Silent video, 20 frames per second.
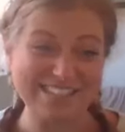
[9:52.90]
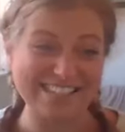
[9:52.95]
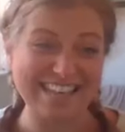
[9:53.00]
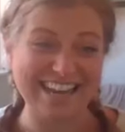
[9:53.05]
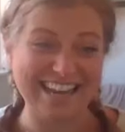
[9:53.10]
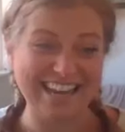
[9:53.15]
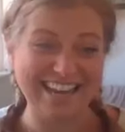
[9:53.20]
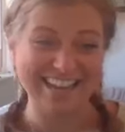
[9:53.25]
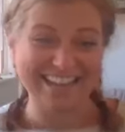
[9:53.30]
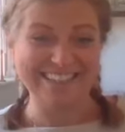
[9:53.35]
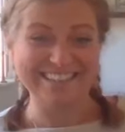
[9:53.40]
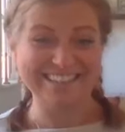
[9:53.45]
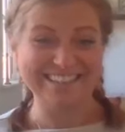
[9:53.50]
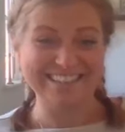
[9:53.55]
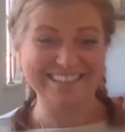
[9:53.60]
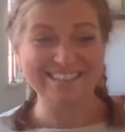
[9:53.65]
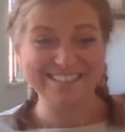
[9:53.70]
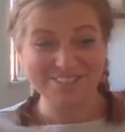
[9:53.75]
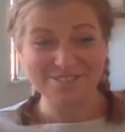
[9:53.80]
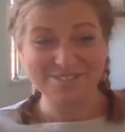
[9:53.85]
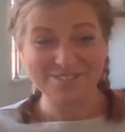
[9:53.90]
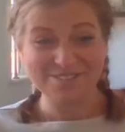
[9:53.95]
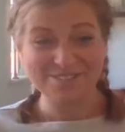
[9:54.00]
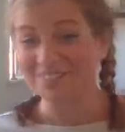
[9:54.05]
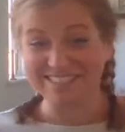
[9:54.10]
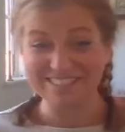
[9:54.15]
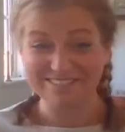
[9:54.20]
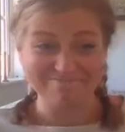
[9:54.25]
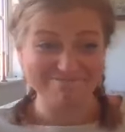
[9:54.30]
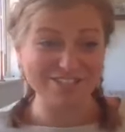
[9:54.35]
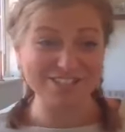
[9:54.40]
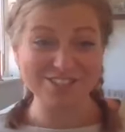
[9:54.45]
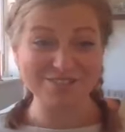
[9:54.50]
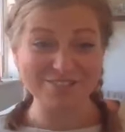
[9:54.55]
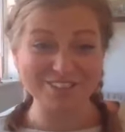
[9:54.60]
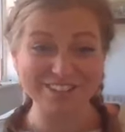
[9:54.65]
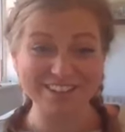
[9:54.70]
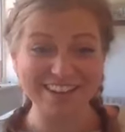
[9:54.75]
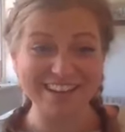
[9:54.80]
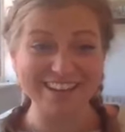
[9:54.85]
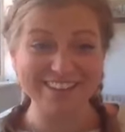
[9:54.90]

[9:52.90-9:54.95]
simple as that. Just want yeah, to just